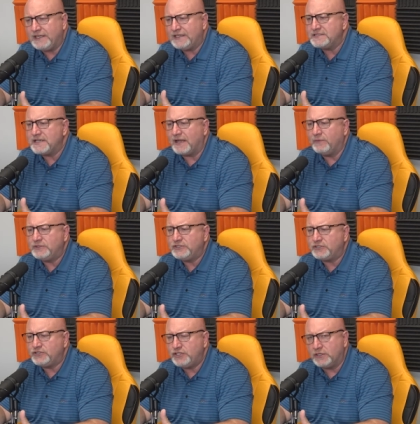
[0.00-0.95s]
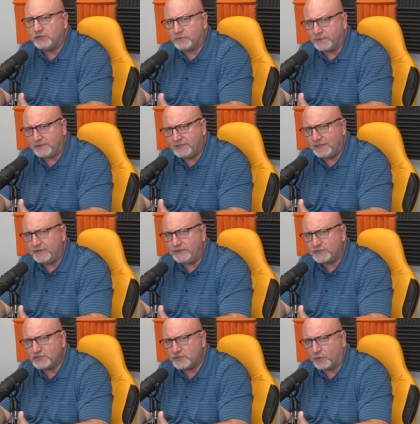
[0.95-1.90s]
kids, how would your children tell
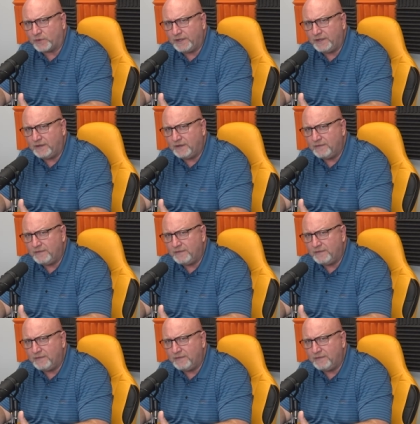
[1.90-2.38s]
your story?